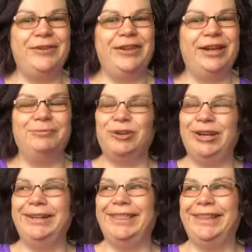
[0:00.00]
I'm
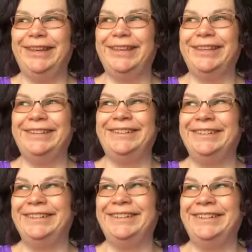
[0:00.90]
trying to think,
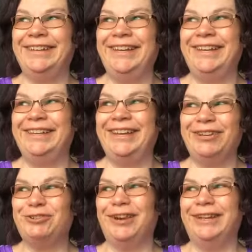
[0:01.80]

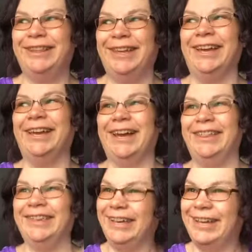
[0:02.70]
not trying to think, I
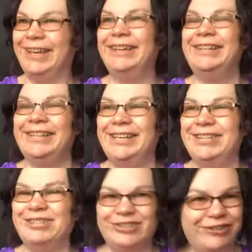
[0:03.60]
think
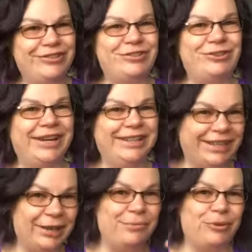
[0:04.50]
stuff is trying to
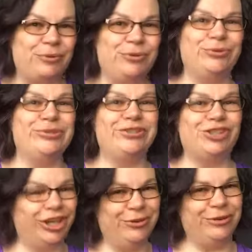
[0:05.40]
come through to
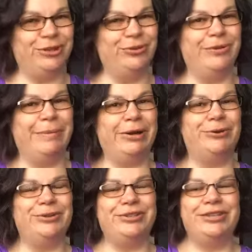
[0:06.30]
share with you about